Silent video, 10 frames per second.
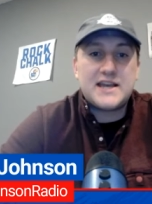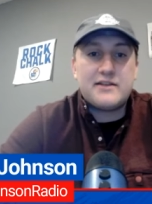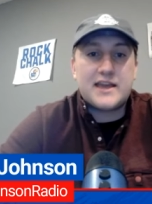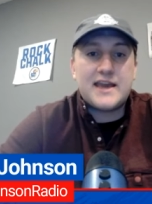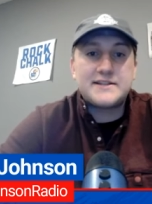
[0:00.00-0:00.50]
Like
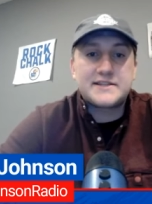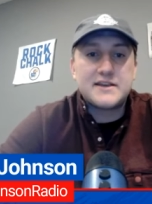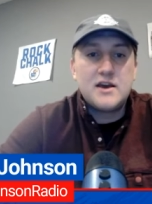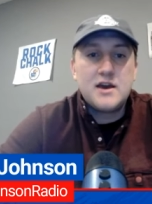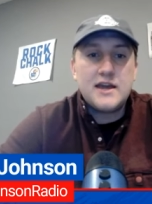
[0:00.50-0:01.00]
Kansas
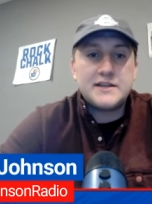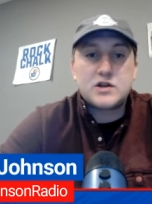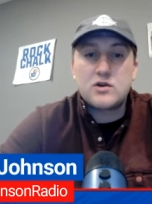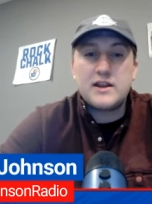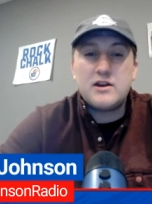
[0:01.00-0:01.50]

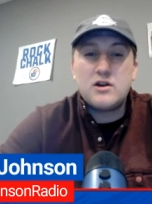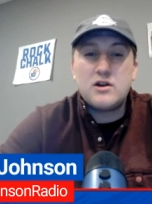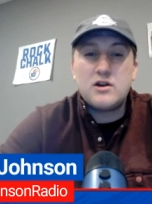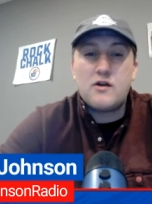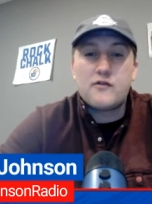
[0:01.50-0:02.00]
is turning it
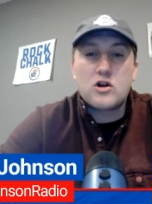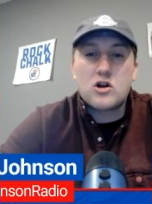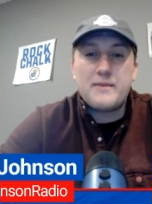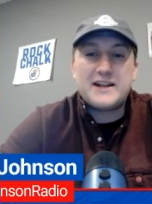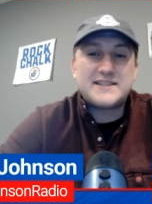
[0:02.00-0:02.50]
over
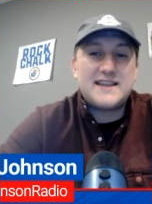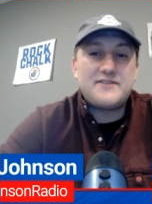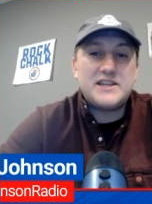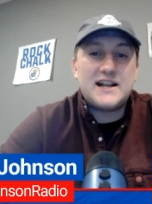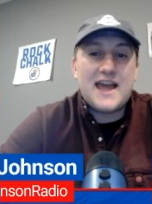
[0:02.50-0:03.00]
about
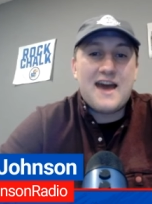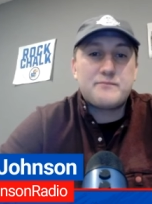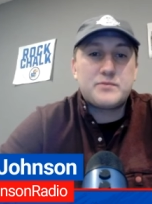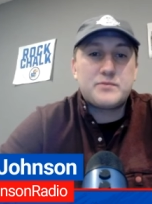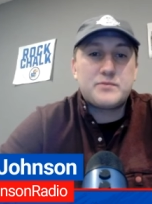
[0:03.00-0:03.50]

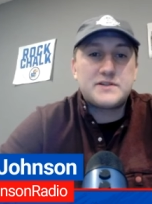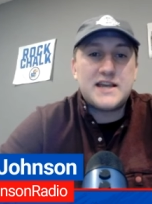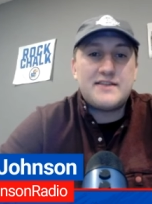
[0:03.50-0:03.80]
17.5%.